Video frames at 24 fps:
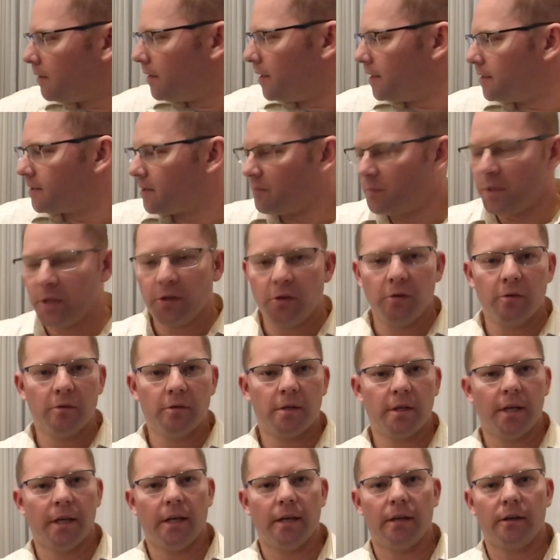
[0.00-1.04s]
these have been
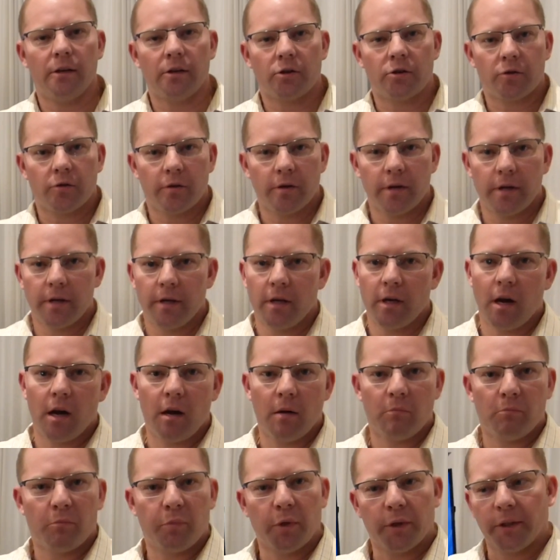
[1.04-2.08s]
used in industry,
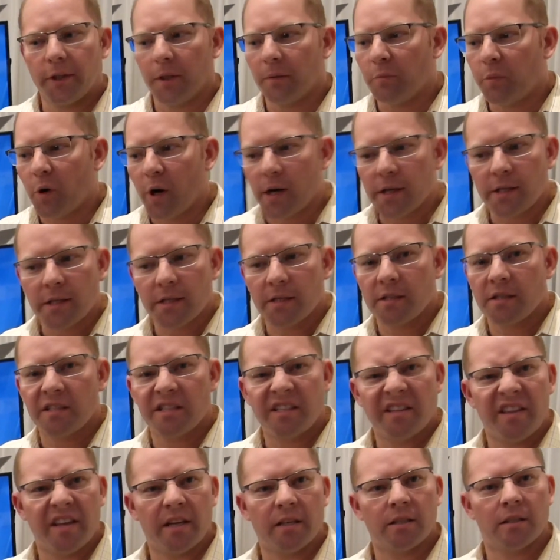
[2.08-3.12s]
um, printing
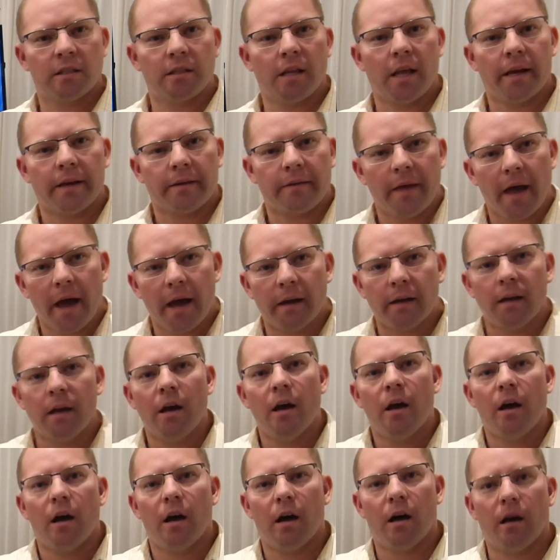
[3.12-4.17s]
presses, things like that,
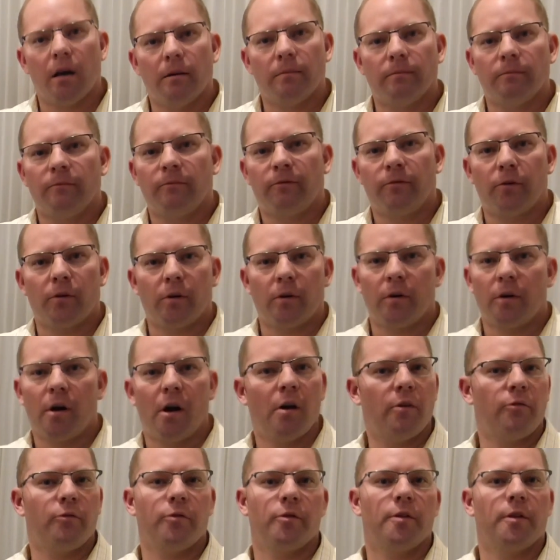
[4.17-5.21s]
um, for
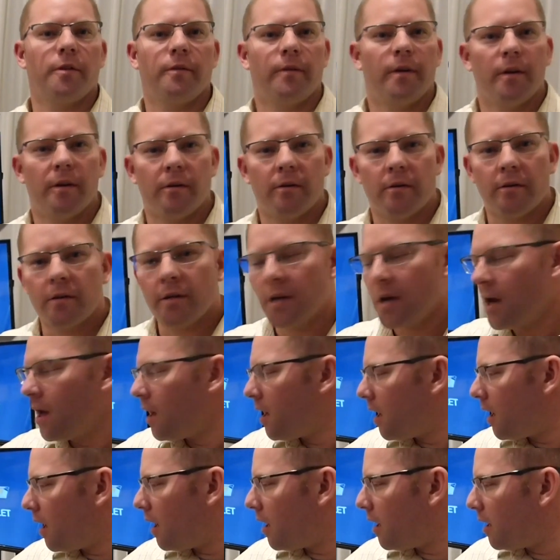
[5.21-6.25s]
hundreds of years.
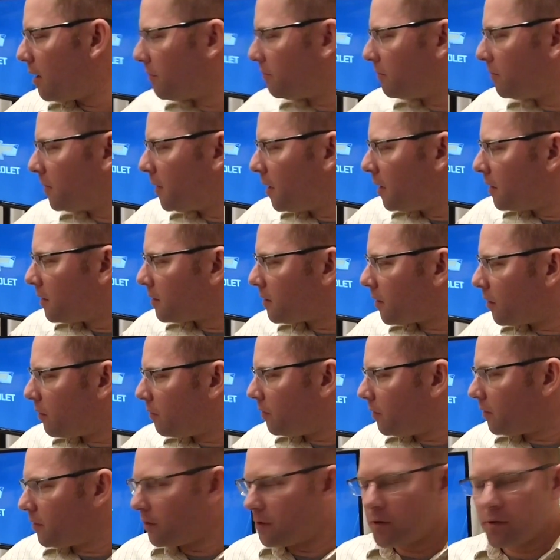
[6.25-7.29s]
Mm -hmm. so
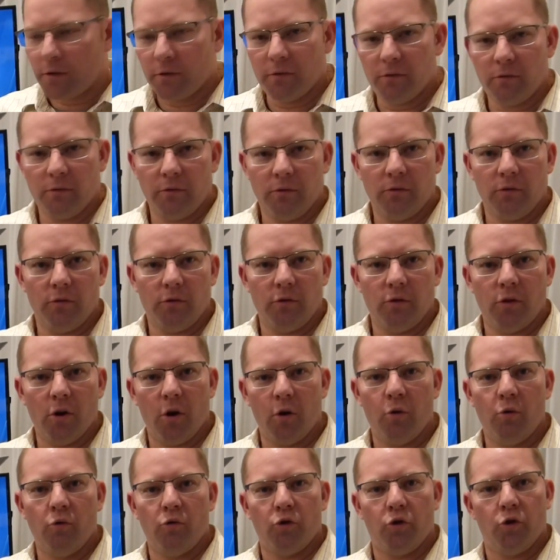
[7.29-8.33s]
there's
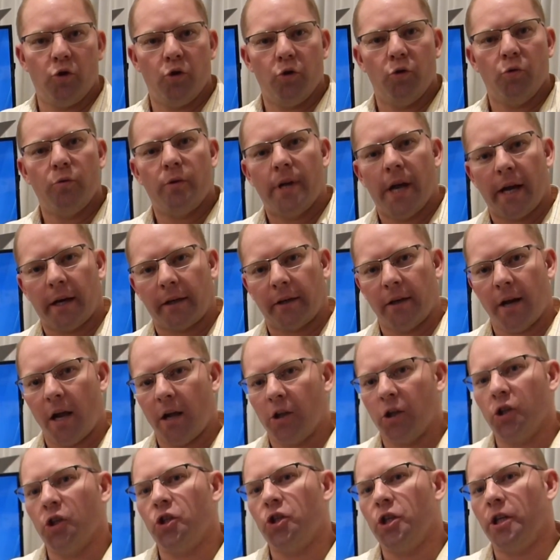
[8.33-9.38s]
no new
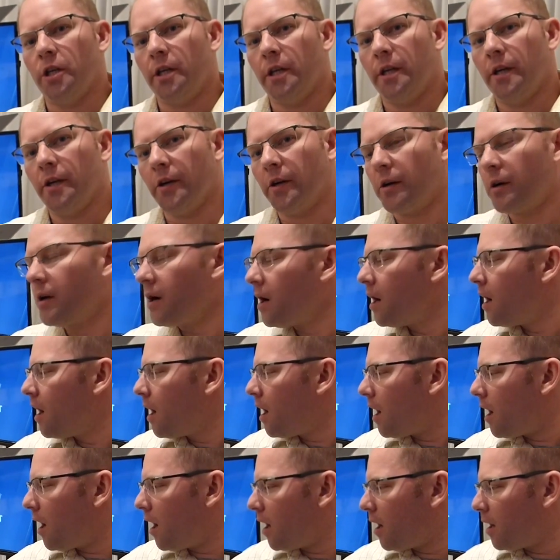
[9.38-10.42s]
technology here,
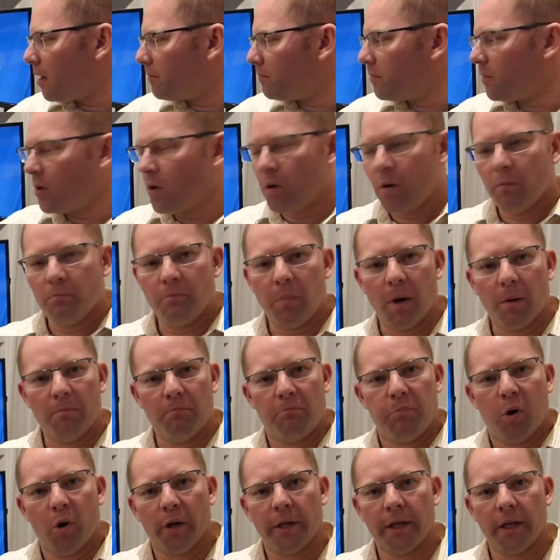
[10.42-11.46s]
um, but
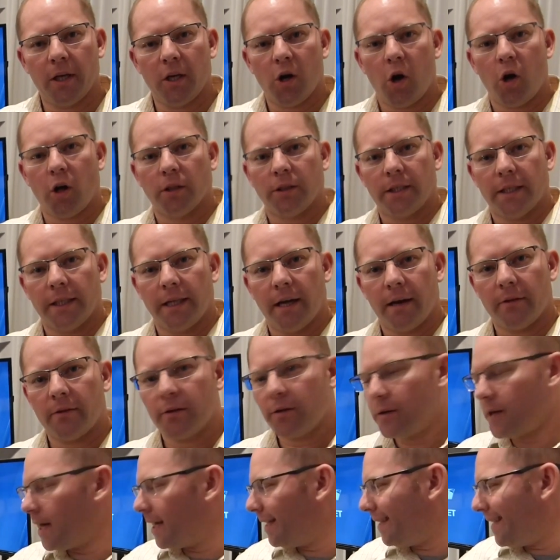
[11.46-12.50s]
putting it all
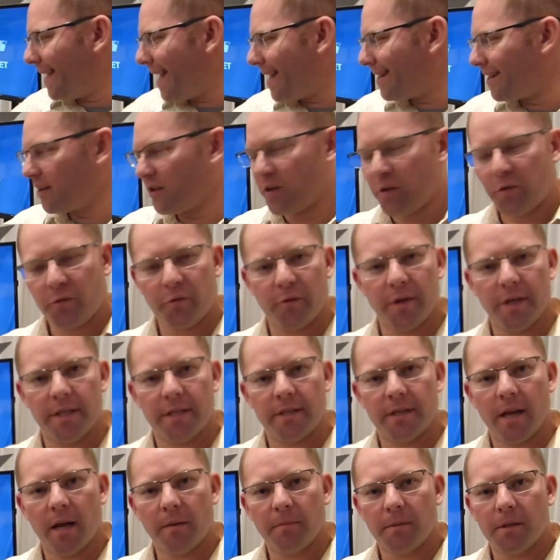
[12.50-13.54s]
together and getting three
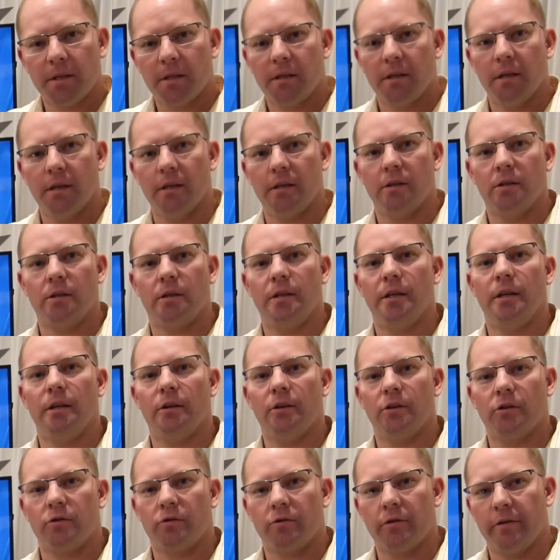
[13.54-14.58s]
steps is the
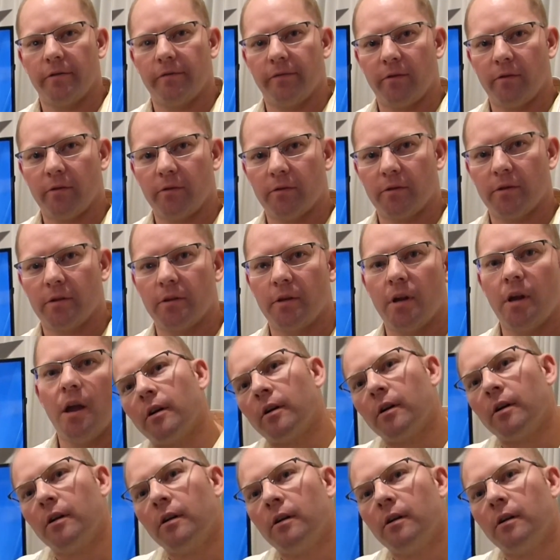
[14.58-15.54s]
industry first.